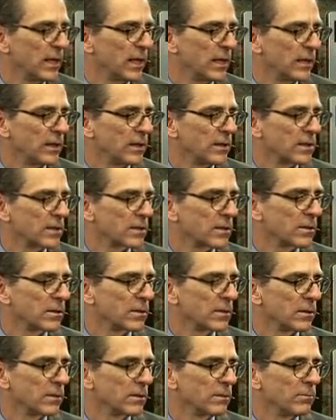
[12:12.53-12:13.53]
and it's
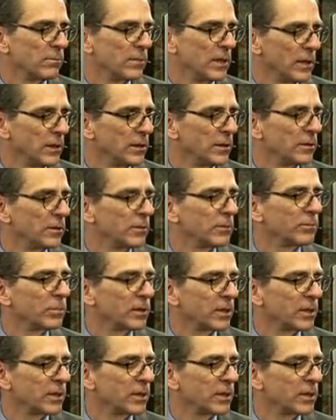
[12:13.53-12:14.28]
a 1 million